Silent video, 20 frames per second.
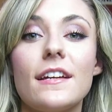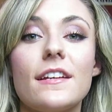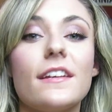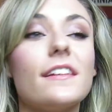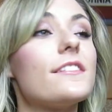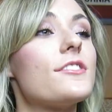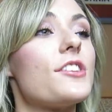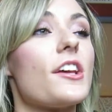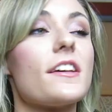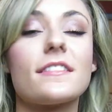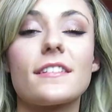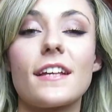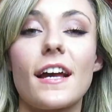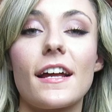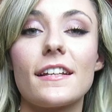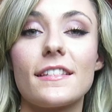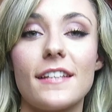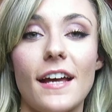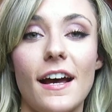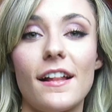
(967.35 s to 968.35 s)
You just
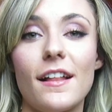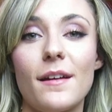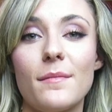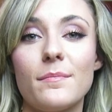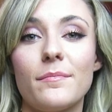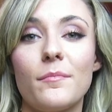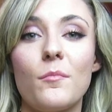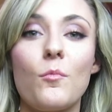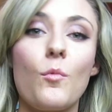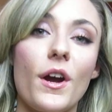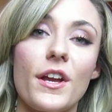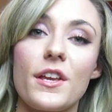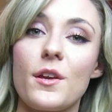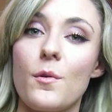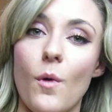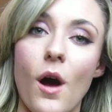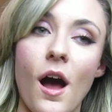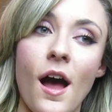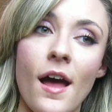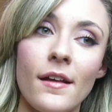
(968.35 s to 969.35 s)
gotta tell them what
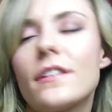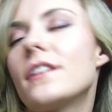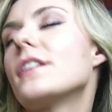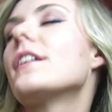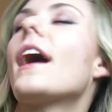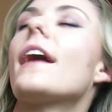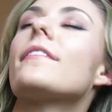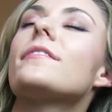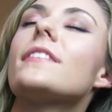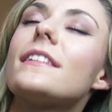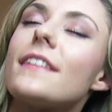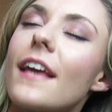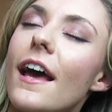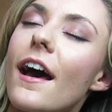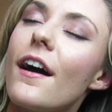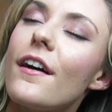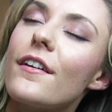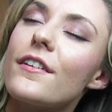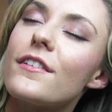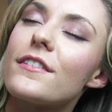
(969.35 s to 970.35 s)
you want. You have to
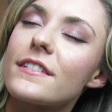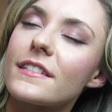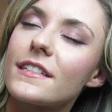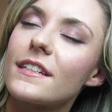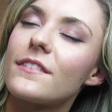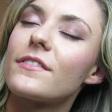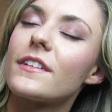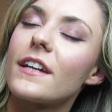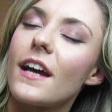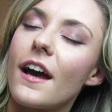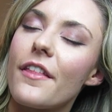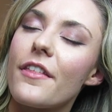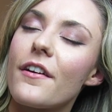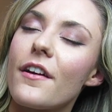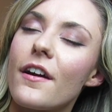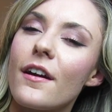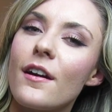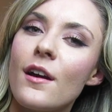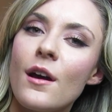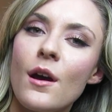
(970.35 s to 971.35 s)
tell your significant other